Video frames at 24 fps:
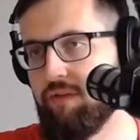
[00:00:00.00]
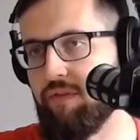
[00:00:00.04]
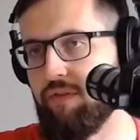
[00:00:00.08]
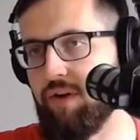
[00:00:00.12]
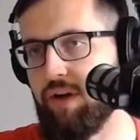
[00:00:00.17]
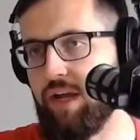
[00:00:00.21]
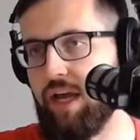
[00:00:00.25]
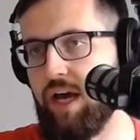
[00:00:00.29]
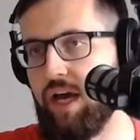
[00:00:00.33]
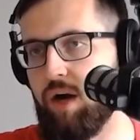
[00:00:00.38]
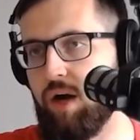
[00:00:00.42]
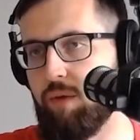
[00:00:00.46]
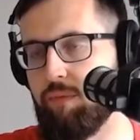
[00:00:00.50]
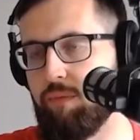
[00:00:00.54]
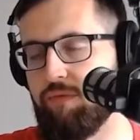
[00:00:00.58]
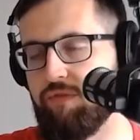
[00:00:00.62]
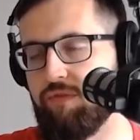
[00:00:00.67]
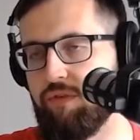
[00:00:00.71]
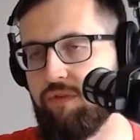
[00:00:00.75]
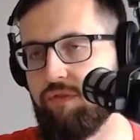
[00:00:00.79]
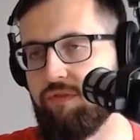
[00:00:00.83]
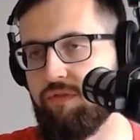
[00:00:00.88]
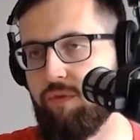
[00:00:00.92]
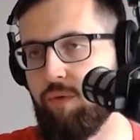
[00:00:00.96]
very
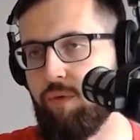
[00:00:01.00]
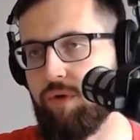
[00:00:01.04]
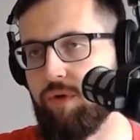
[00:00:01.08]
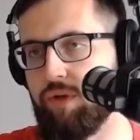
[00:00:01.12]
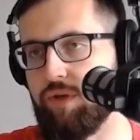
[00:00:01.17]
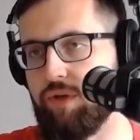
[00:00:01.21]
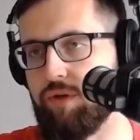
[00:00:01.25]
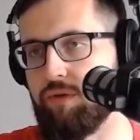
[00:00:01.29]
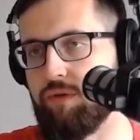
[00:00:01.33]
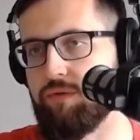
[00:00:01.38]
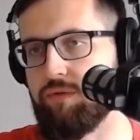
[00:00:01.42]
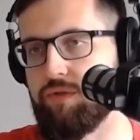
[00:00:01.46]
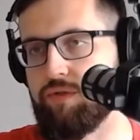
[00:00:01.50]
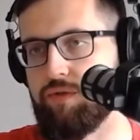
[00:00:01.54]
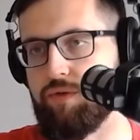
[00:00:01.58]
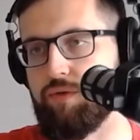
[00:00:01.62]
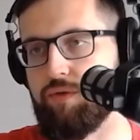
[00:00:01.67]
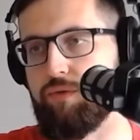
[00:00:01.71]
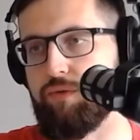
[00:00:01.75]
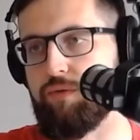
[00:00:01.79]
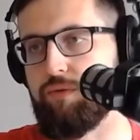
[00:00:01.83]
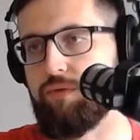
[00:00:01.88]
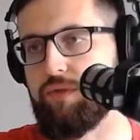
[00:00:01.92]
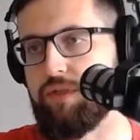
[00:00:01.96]
helpful for you
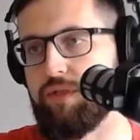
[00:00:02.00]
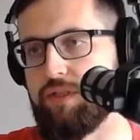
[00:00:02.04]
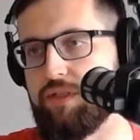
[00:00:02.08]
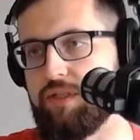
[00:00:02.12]
to